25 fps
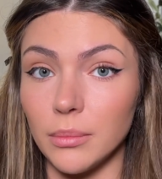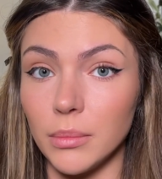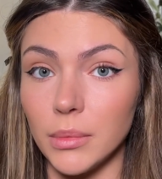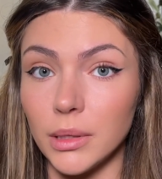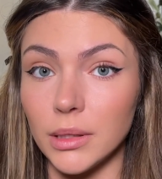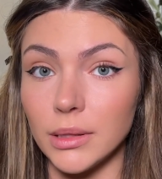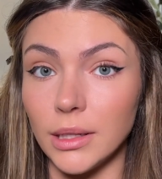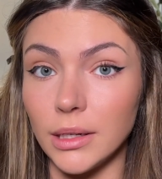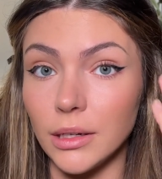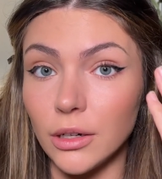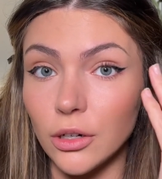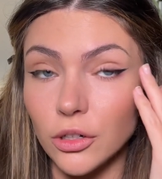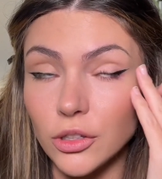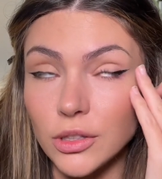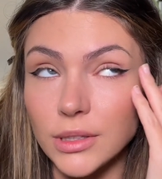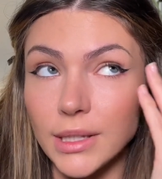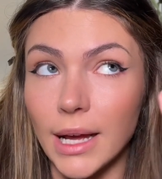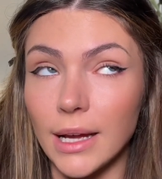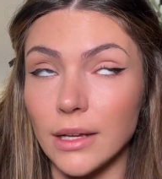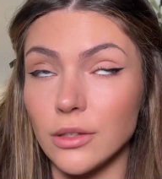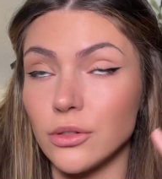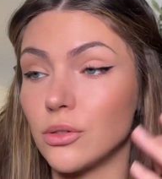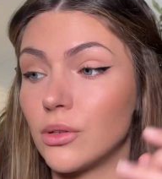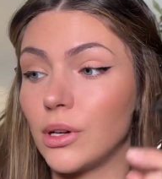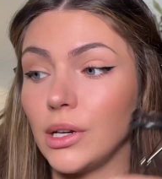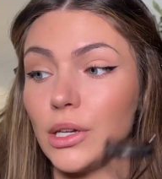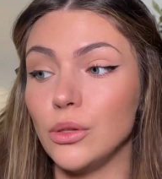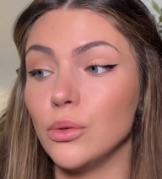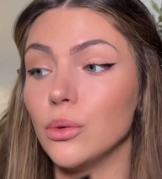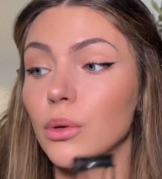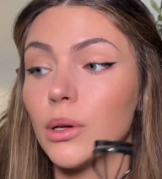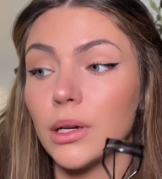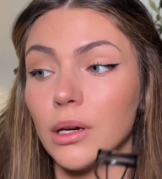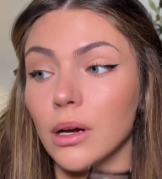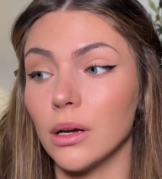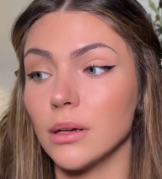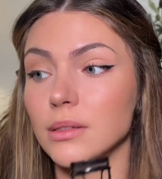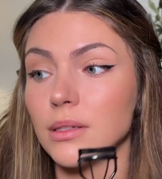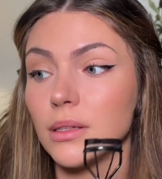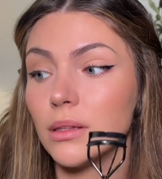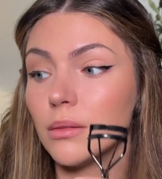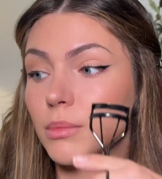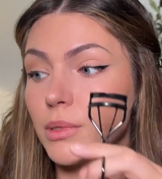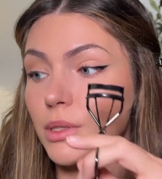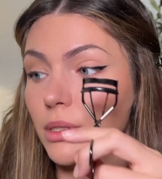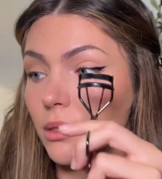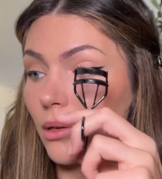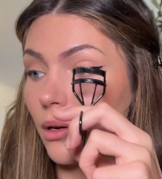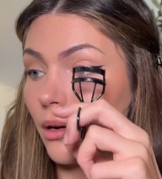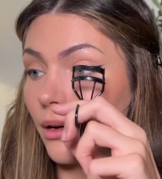They are that straight, you cannot see the
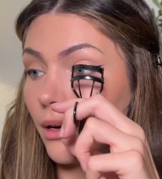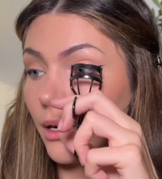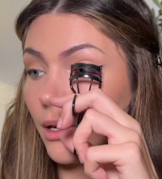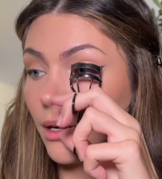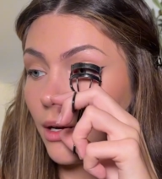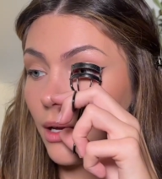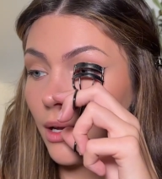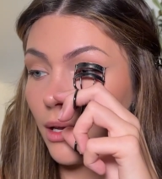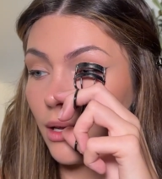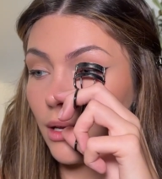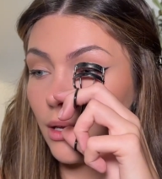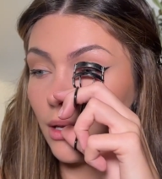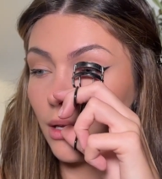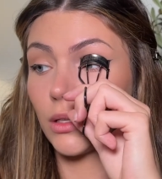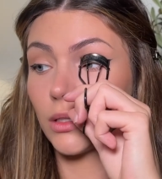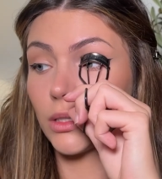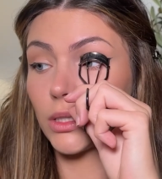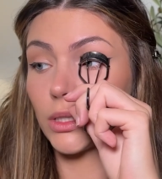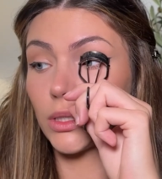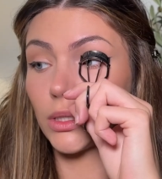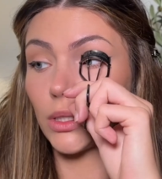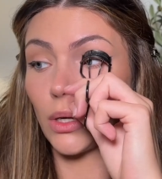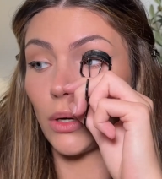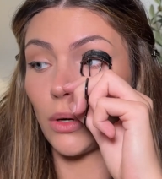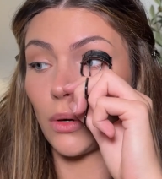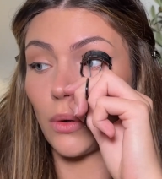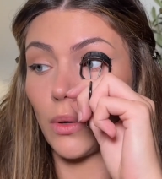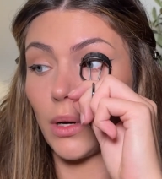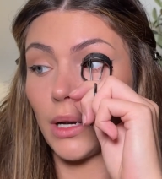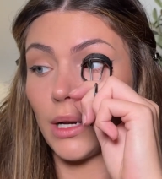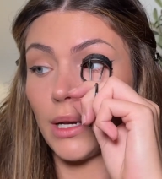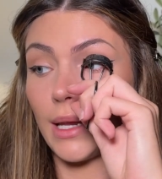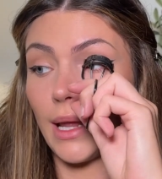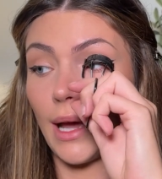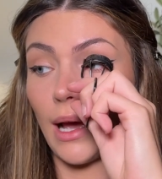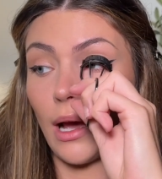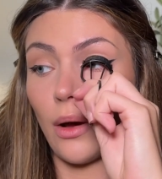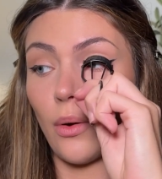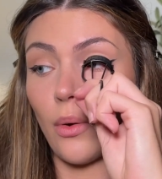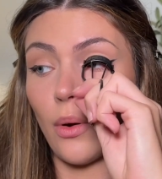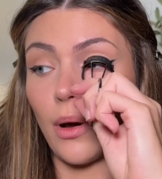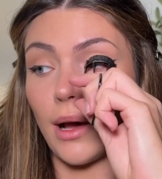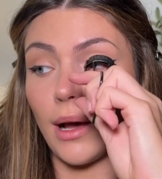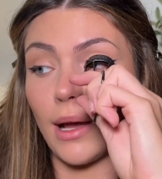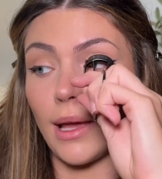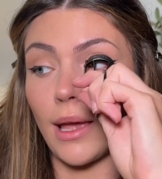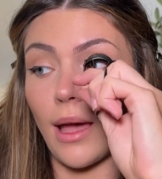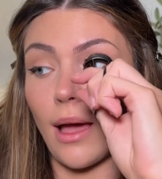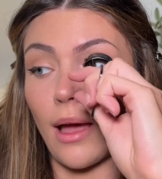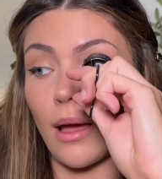mascara. So now
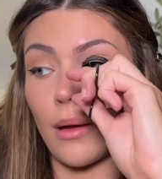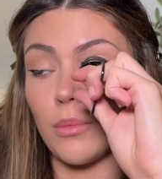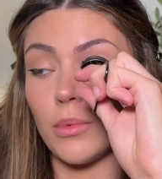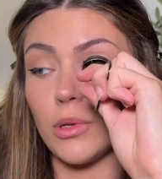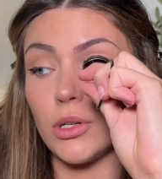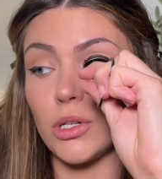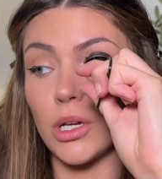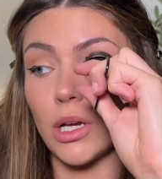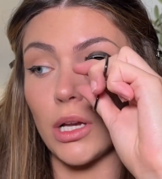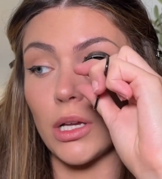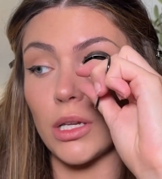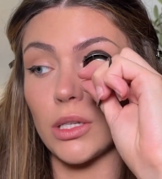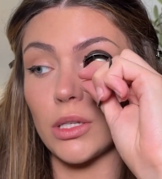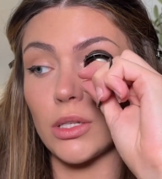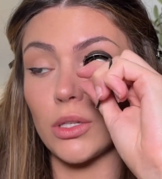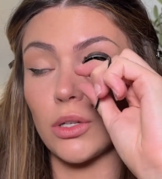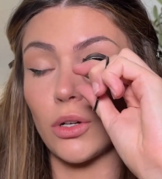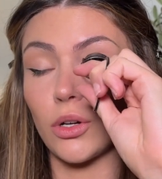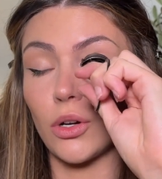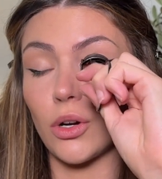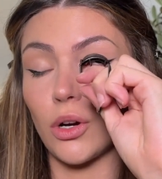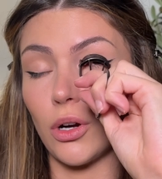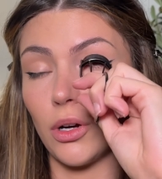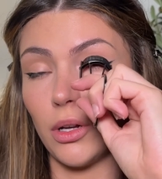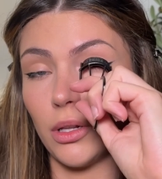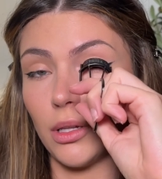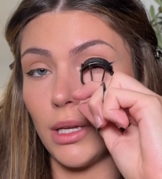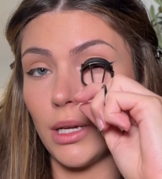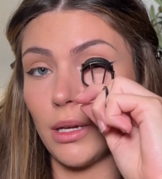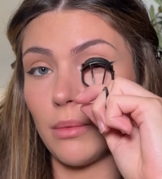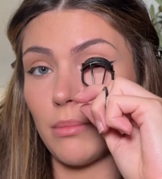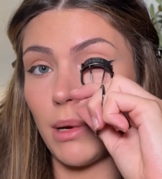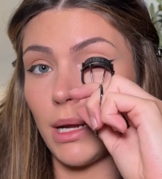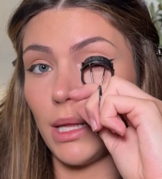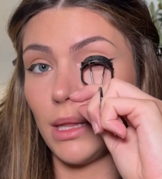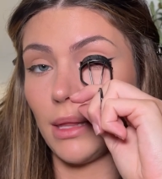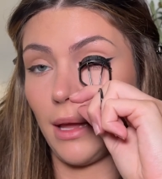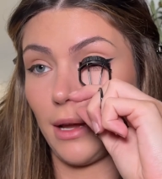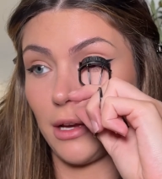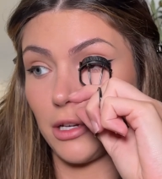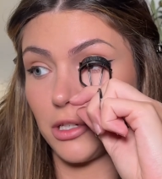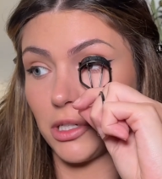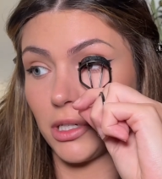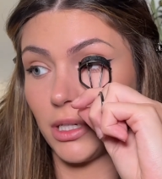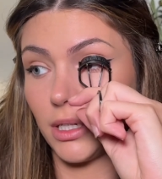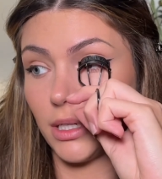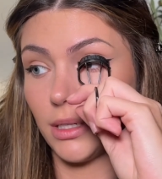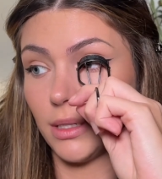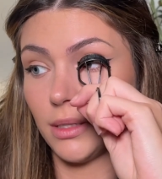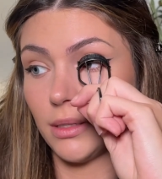I am just curling my
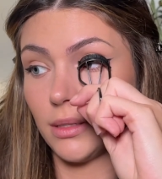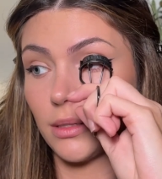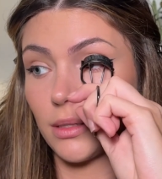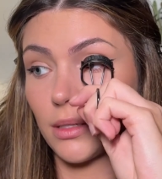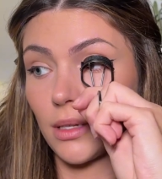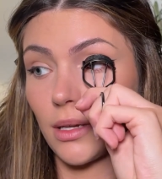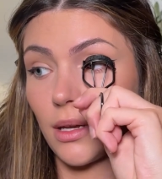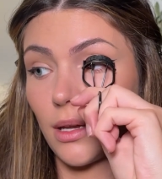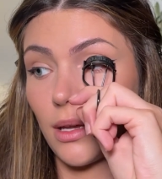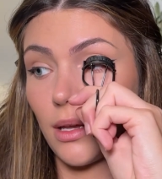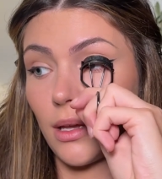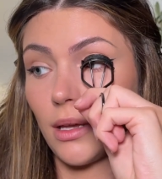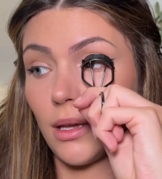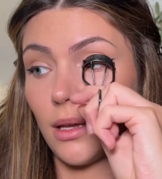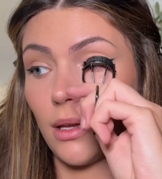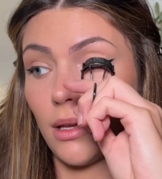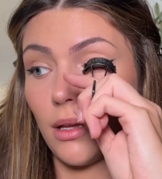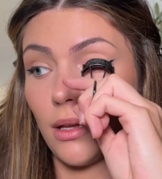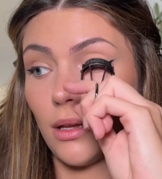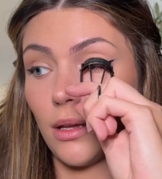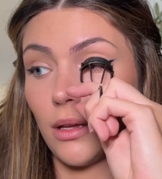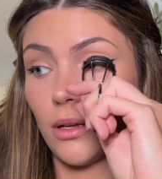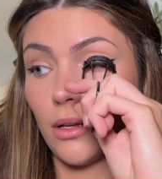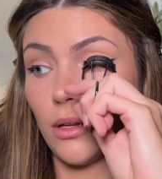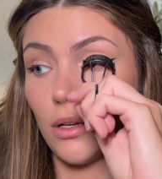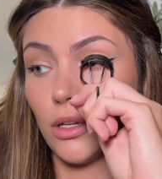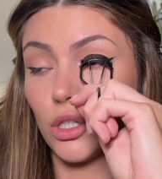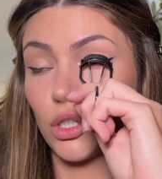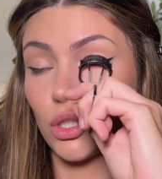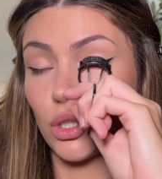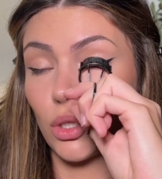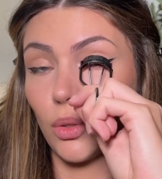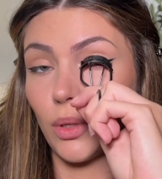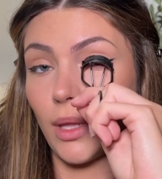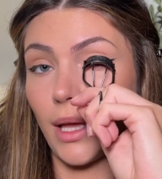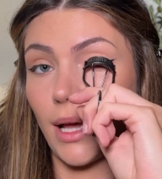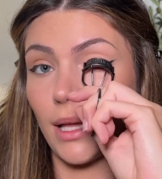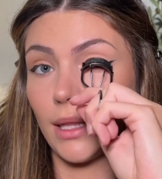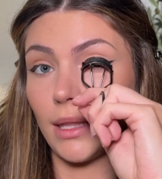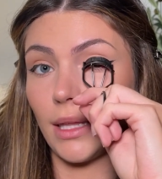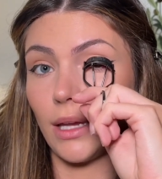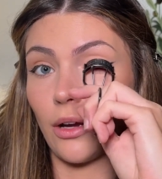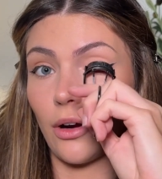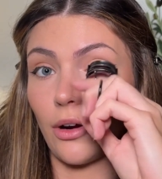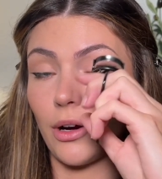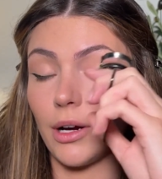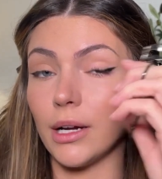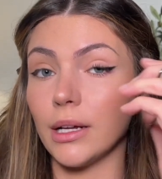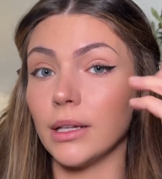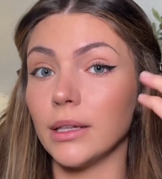lashes so that they are
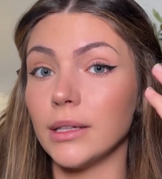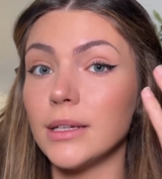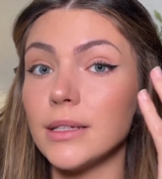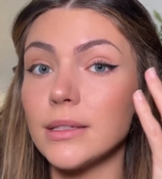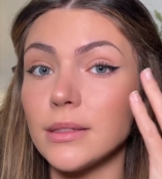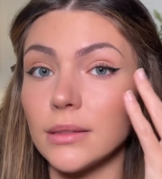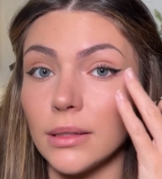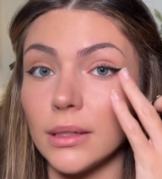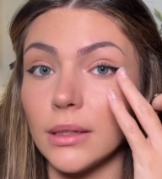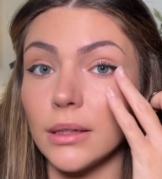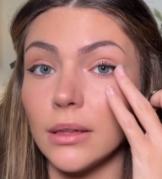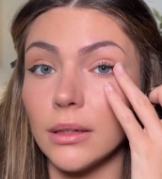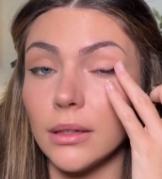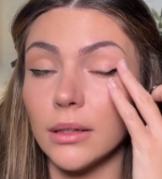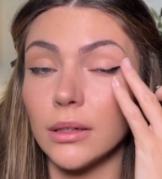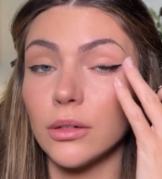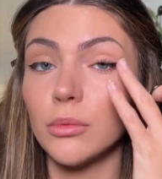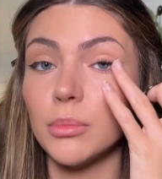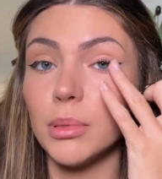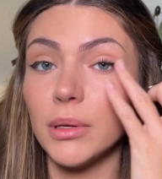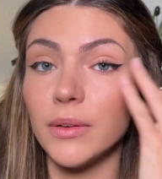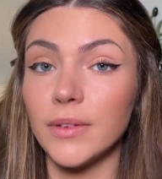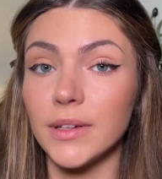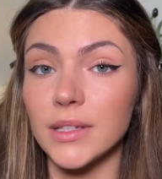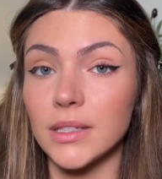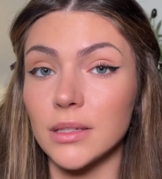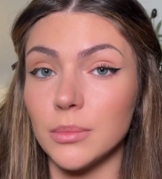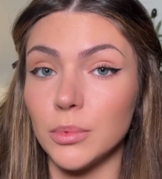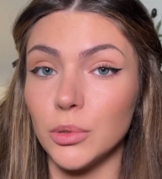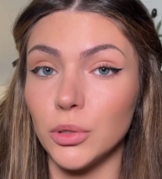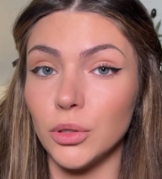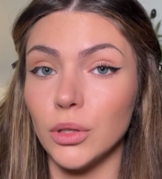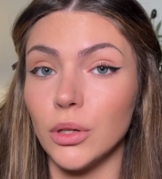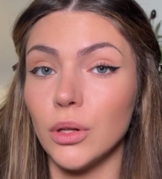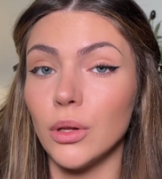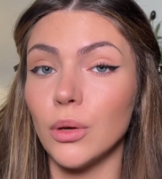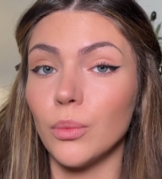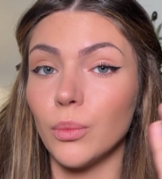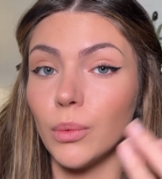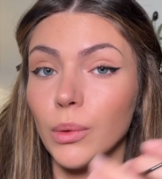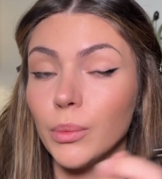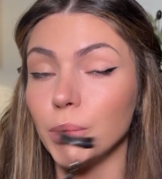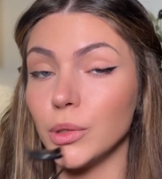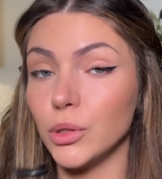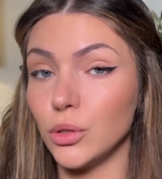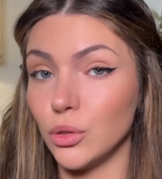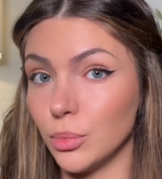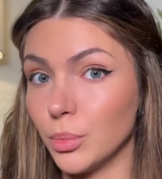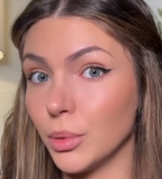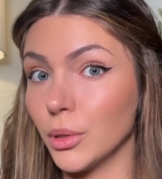at least a little bit visible when we
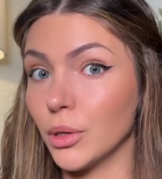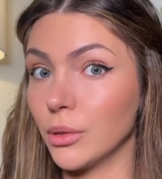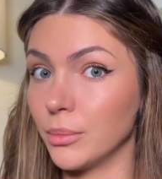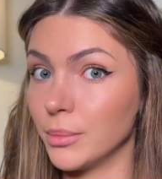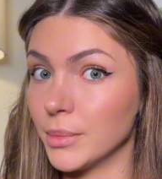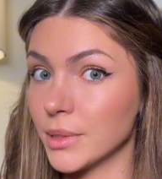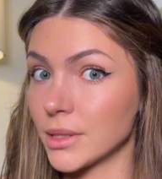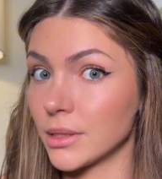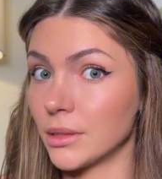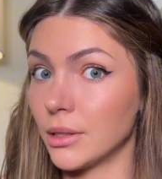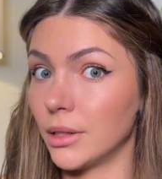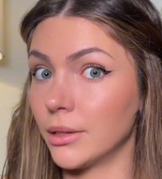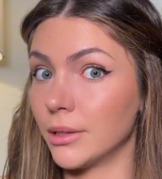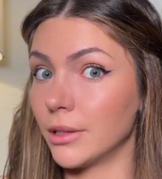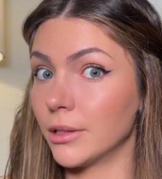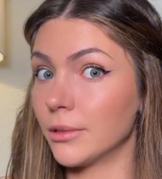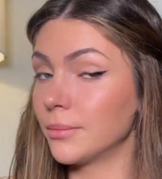do put on mascara.